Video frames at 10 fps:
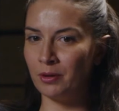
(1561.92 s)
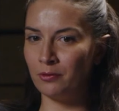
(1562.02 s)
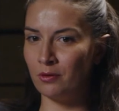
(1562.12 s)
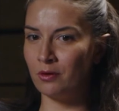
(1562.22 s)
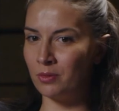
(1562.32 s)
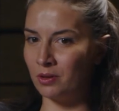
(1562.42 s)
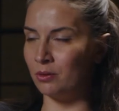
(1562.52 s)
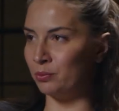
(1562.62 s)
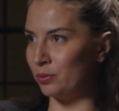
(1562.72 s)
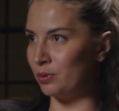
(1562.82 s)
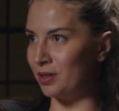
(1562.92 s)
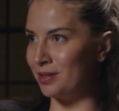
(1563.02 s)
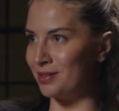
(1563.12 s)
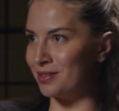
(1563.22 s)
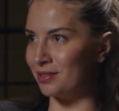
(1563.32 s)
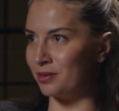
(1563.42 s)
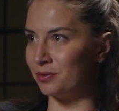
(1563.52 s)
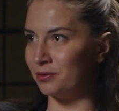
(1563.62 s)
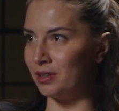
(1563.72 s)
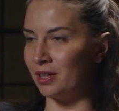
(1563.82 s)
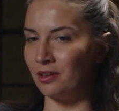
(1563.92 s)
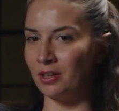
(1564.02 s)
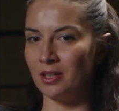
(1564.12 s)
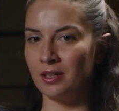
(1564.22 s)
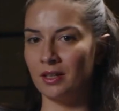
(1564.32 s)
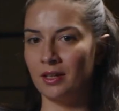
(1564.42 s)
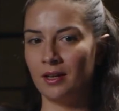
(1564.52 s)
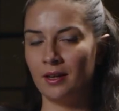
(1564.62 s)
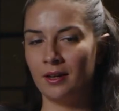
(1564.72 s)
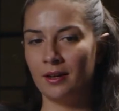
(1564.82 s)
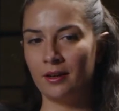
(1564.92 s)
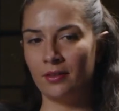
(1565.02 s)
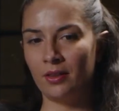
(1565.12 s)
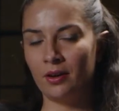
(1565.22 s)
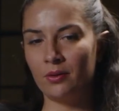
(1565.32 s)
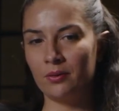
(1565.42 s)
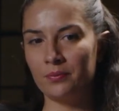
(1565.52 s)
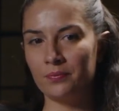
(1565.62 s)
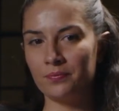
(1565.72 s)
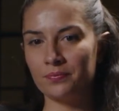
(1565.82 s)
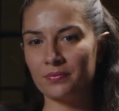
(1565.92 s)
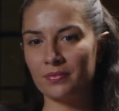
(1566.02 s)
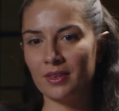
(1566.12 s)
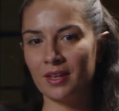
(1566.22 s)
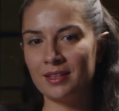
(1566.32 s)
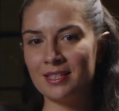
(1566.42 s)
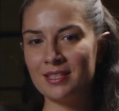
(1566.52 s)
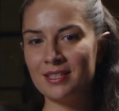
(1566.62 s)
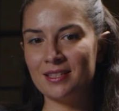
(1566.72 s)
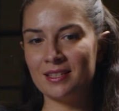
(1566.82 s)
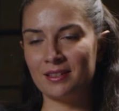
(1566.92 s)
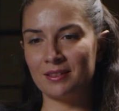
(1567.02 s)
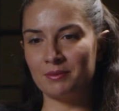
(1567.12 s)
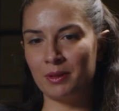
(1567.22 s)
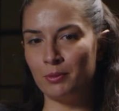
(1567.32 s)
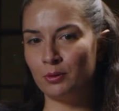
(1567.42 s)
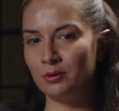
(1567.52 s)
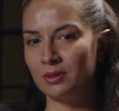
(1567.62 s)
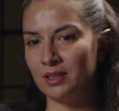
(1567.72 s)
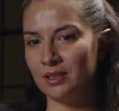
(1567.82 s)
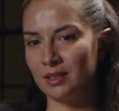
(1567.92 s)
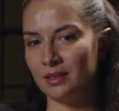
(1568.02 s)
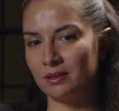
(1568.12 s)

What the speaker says: by former employees of Telerik. Now, this is a model that